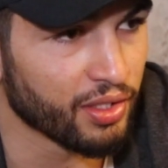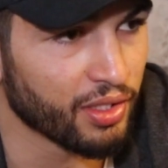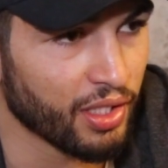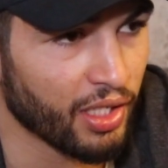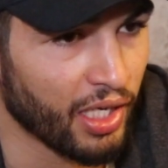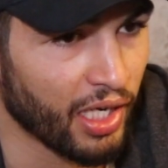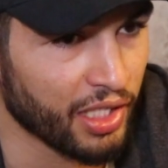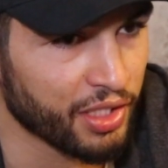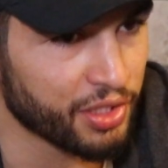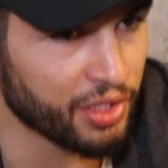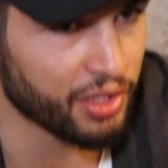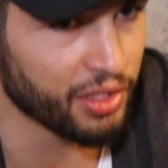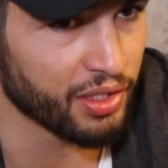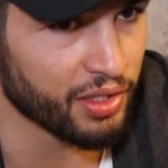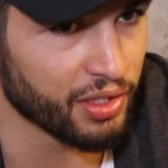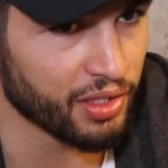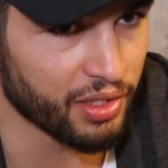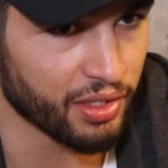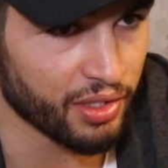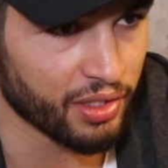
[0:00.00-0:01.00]
that
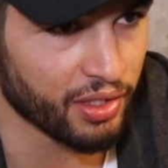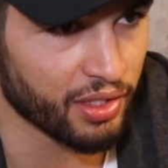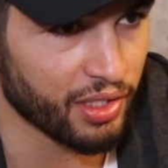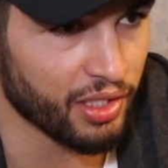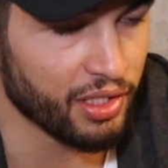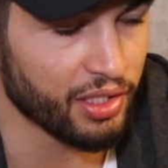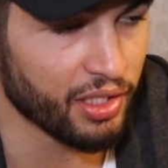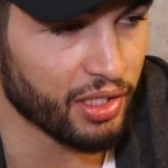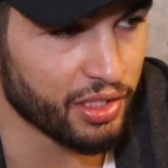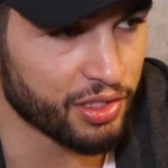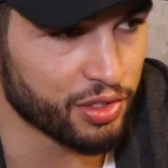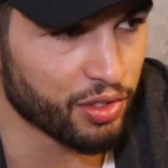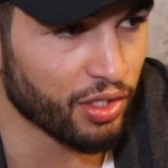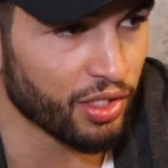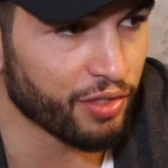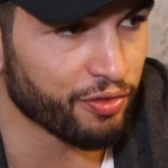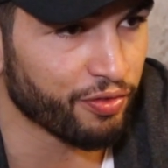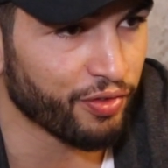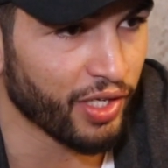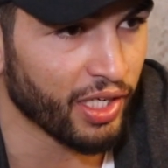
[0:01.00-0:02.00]
actually he
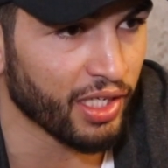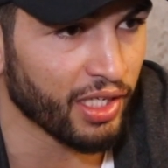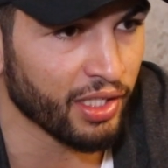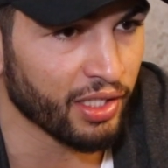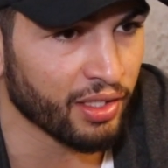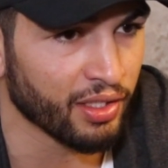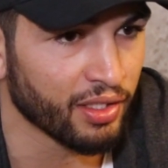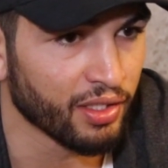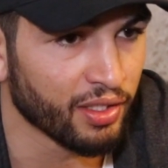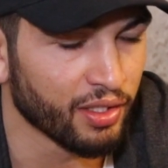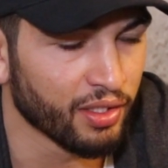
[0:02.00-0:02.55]
started fighting,